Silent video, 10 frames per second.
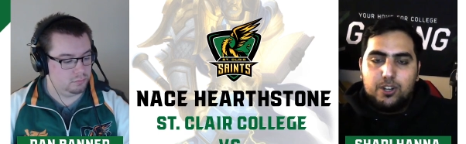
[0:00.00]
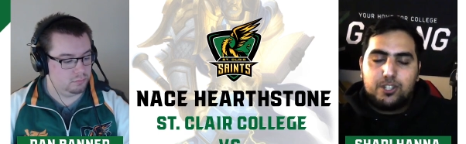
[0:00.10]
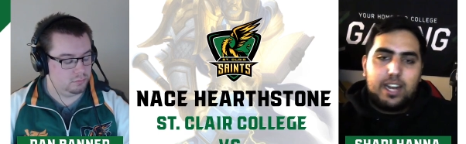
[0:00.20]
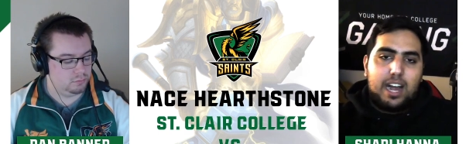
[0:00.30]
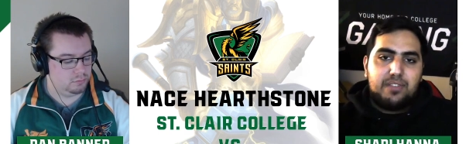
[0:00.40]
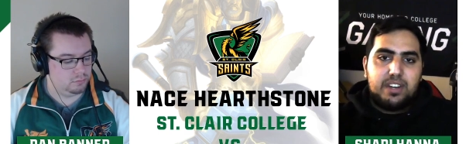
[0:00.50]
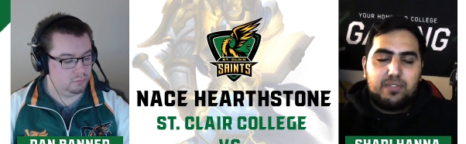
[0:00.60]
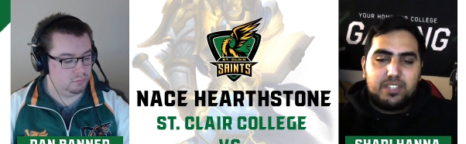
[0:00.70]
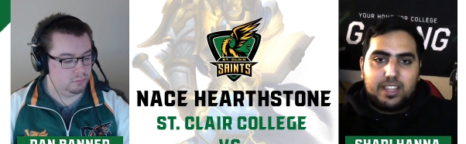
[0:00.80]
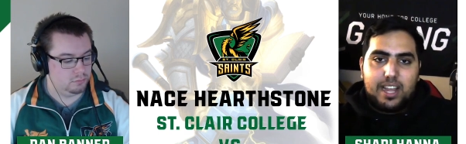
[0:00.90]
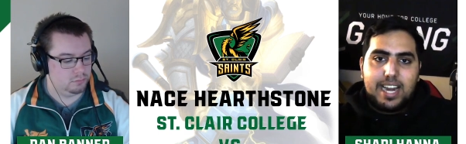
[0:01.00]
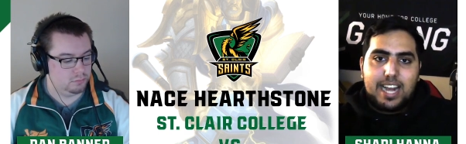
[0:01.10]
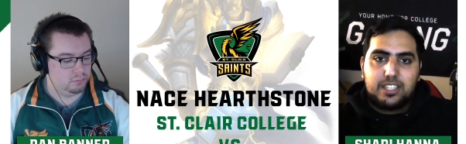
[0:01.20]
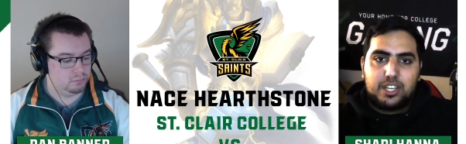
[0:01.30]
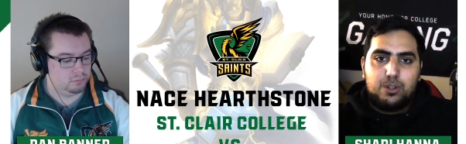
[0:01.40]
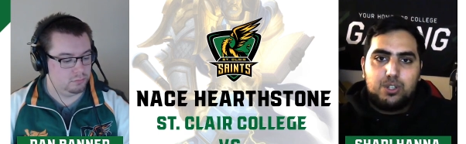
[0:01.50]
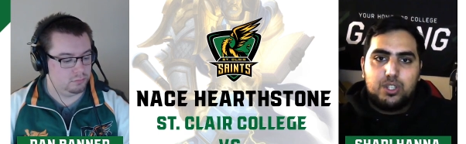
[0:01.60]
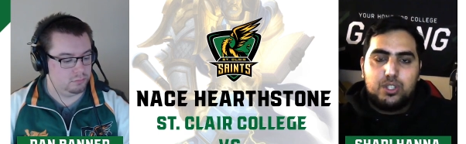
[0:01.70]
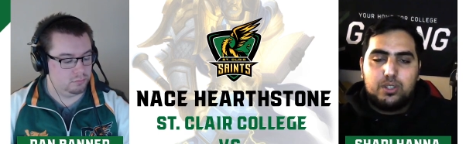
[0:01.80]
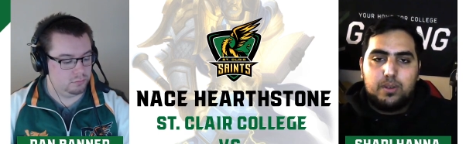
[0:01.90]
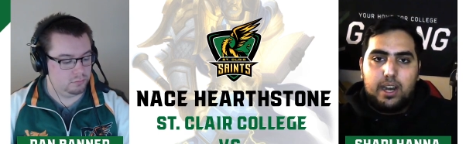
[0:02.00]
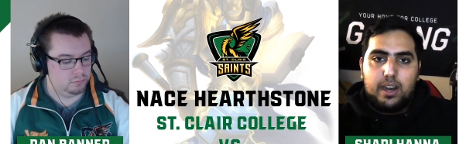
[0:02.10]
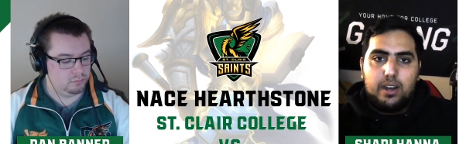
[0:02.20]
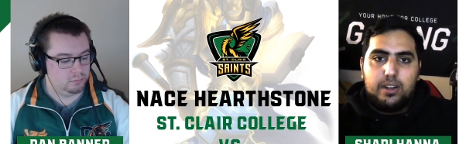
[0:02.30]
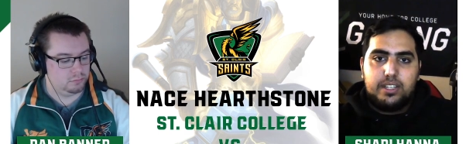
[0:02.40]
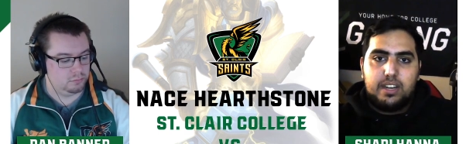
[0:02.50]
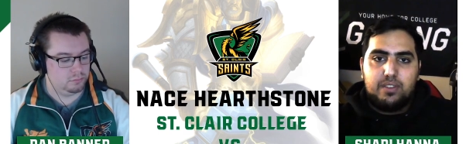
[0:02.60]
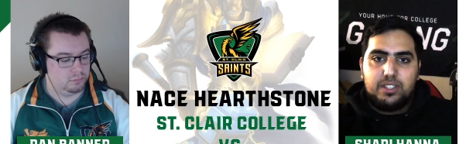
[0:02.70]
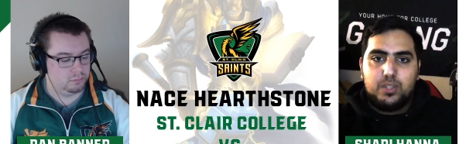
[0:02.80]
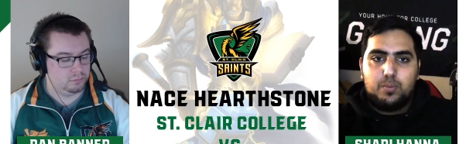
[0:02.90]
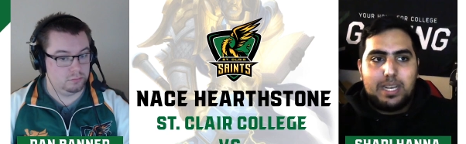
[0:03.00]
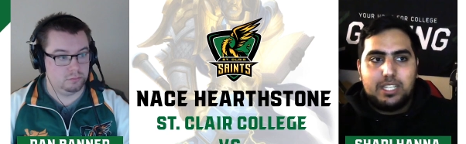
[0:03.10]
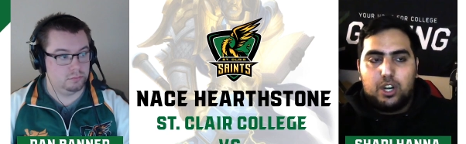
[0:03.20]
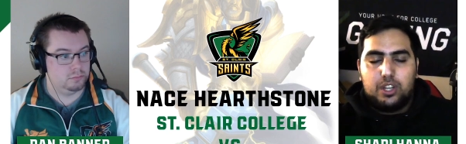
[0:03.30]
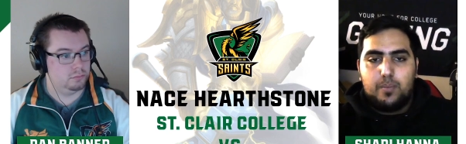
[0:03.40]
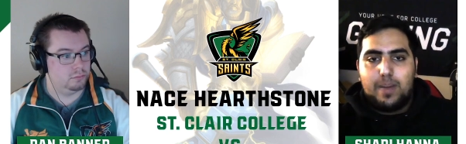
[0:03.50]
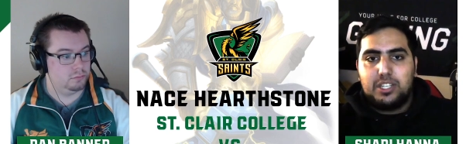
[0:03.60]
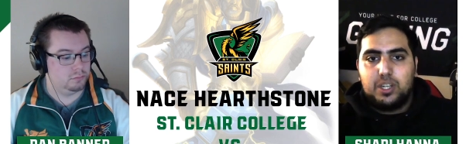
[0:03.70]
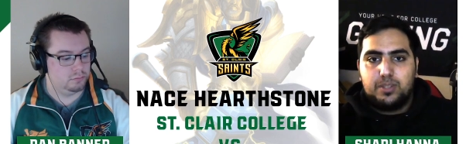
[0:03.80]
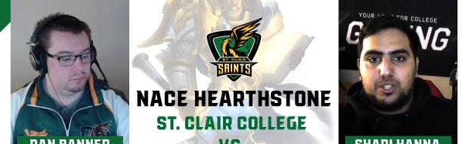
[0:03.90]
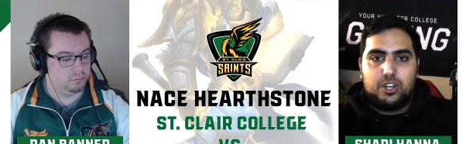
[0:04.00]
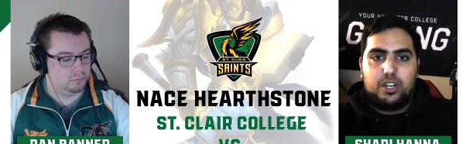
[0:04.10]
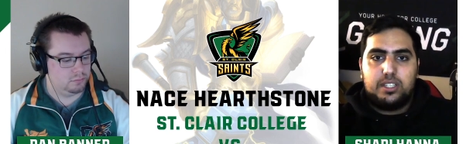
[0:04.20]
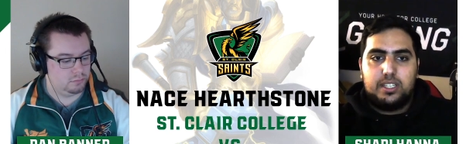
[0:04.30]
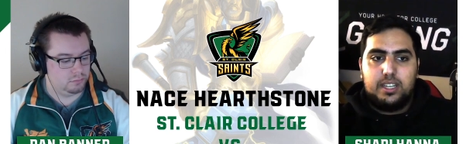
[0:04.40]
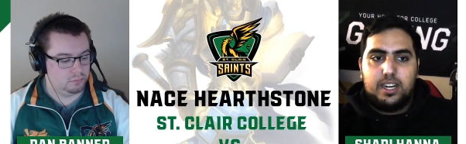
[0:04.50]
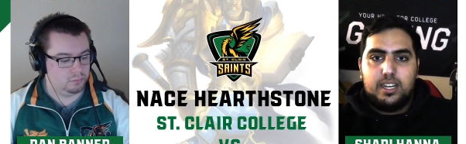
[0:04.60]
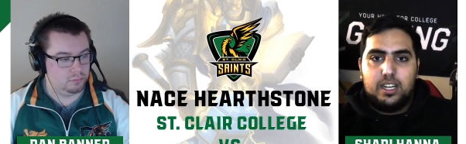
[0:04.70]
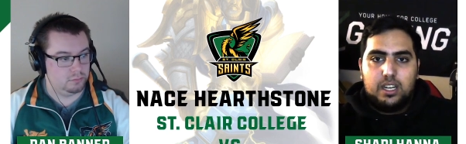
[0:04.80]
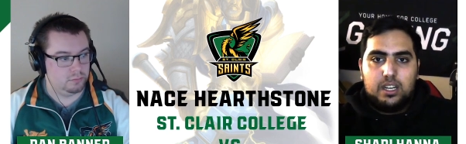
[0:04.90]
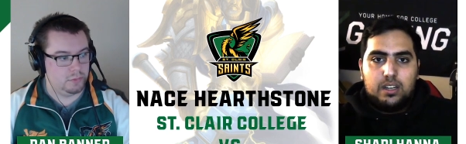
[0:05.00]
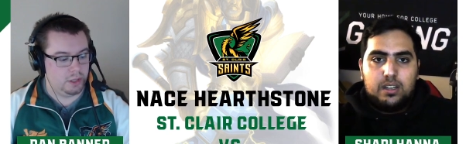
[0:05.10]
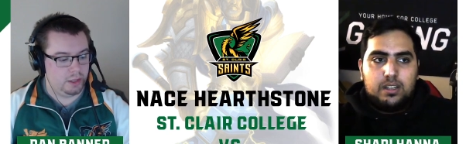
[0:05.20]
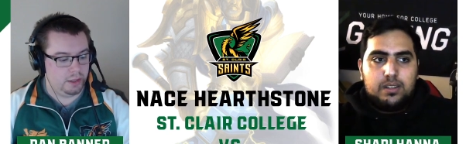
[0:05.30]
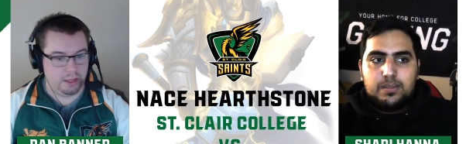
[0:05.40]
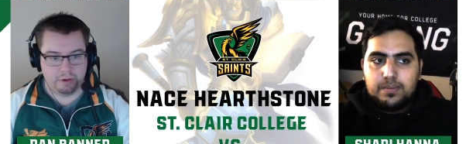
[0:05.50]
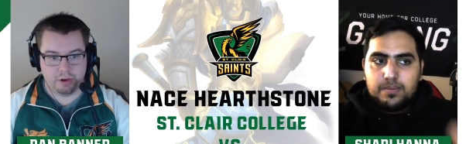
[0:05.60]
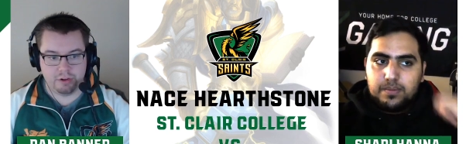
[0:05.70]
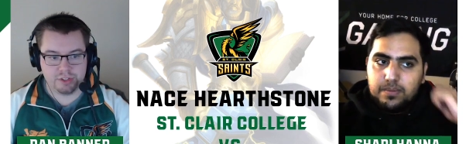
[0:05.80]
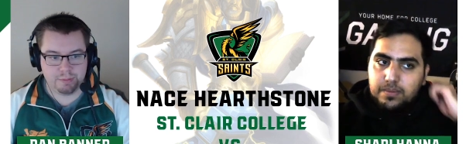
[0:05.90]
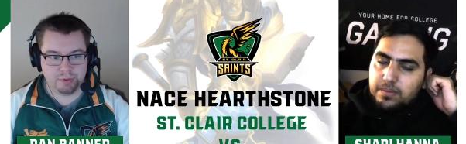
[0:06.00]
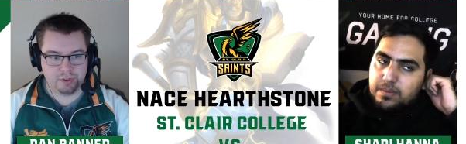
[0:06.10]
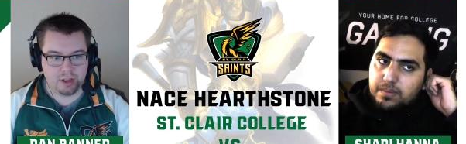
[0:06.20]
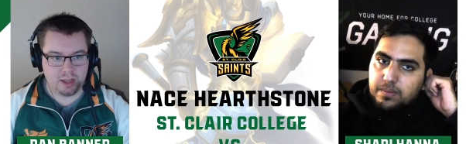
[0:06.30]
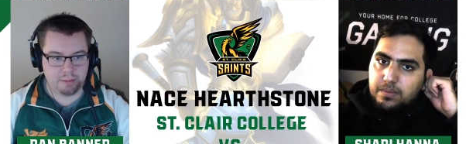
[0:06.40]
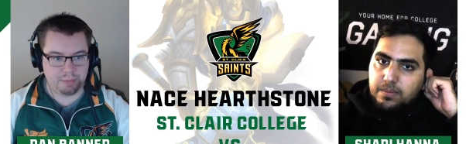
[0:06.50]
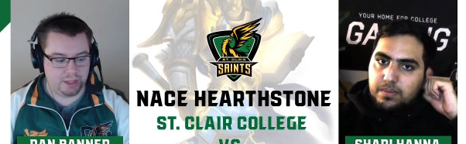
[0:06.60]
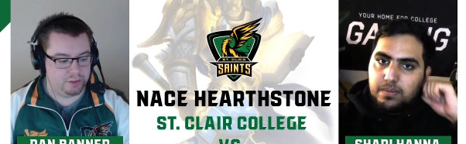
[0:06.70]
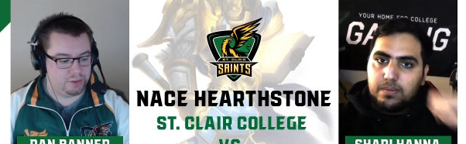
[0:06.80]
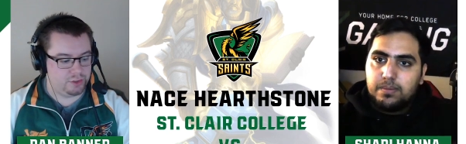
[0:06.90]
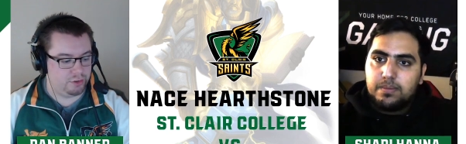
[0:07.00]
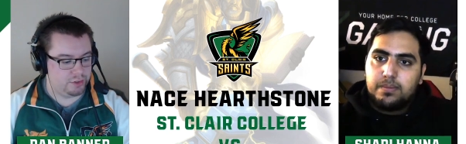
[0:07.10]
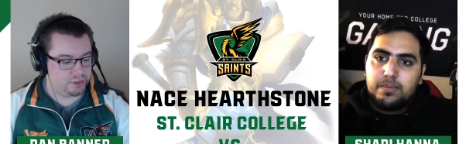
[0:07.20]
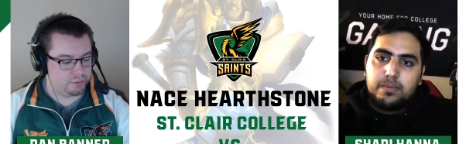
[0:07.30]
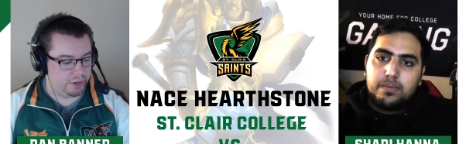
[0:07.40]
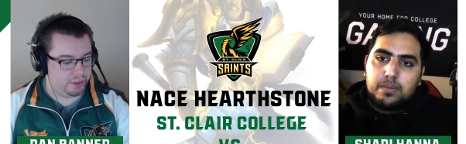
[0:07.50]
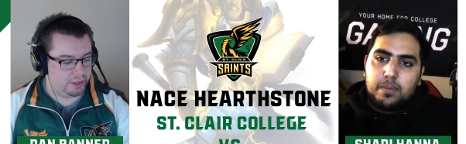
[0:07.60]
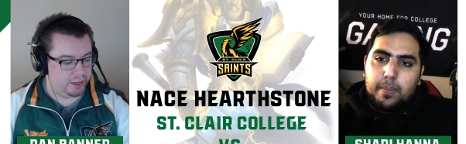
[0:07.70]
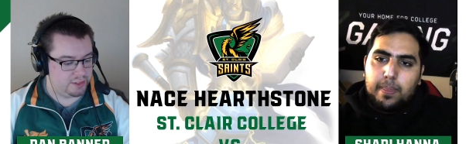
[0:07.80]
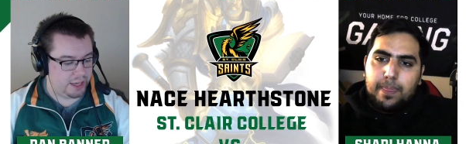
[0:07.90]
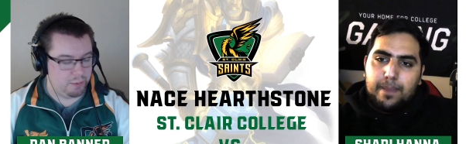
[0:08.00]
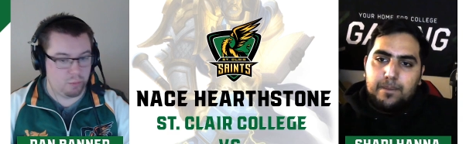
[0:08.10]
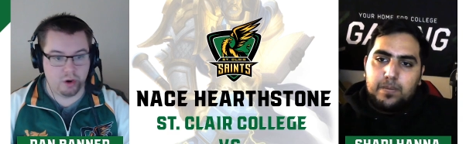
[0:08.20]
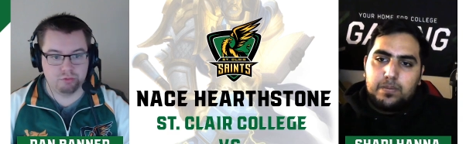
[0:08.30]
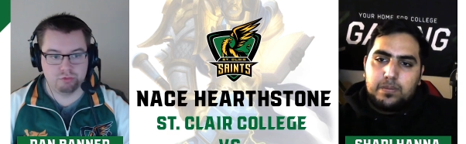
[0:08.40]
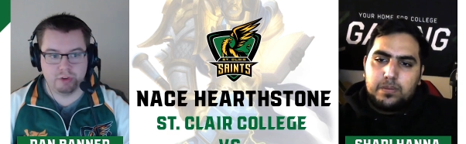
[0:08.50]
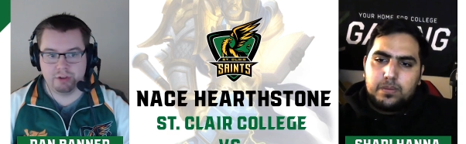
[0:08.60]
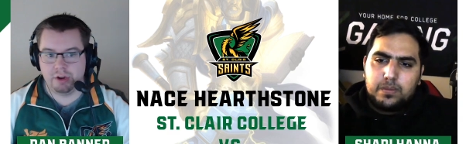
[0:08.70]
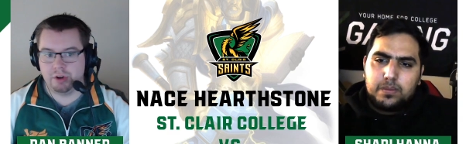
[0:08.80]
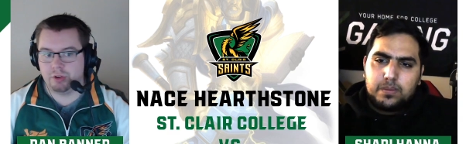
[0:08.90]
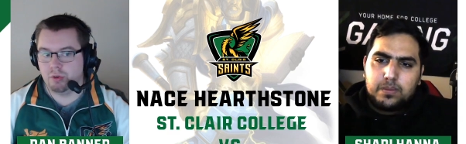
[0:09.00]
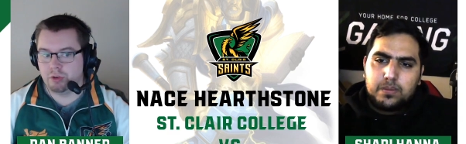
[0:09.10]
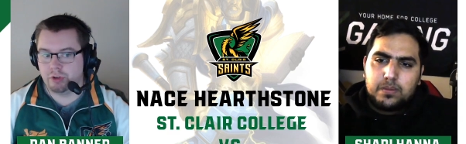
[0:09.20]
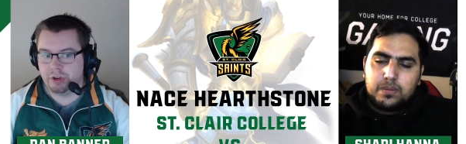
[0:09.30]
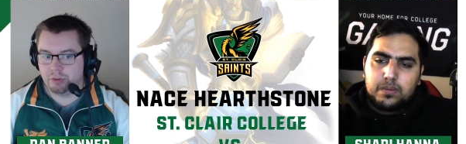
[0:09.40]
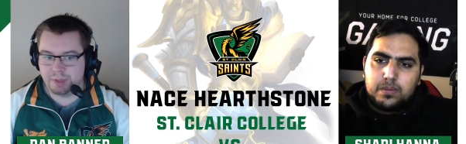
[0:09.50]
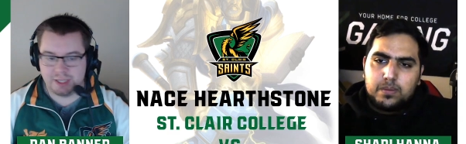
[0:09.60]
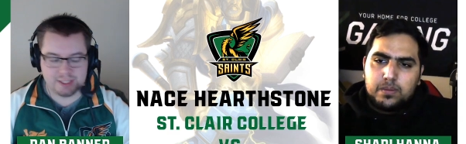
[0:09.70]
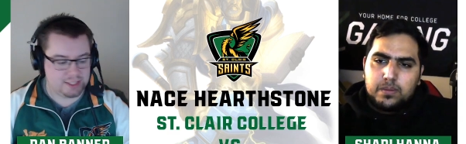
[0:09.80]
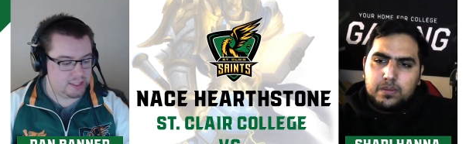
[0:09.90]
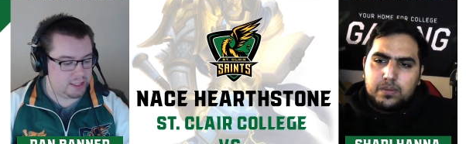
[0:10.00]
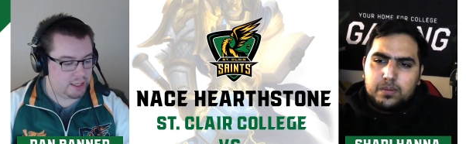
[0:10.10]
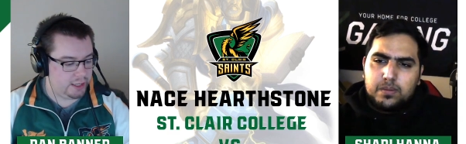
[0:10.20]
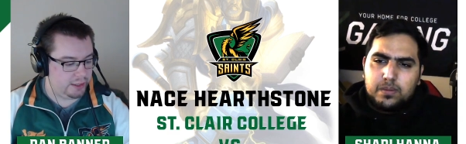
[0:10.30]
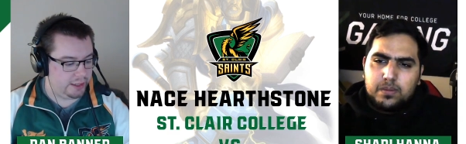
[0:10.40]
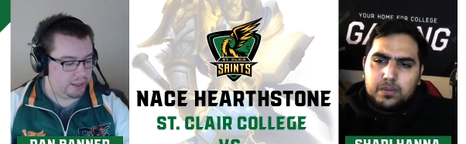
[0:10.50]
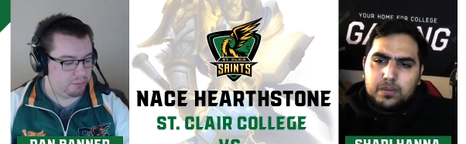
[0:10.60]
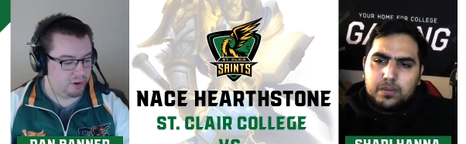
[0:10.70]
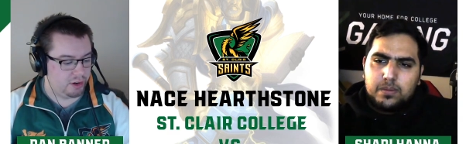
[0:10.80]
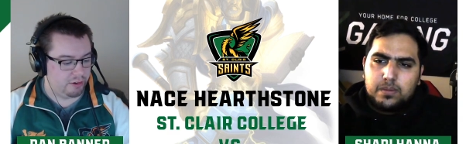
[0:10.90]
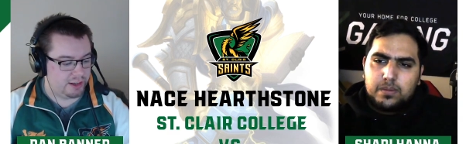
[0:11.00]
Speaker 1: They're just going to have diff- slight executions uh, differences based on the matchups that you're going to see tonight.
Speaker 2: We are just about to hop into the swing of things. Game one right around a corner. It'll be slightly in progress.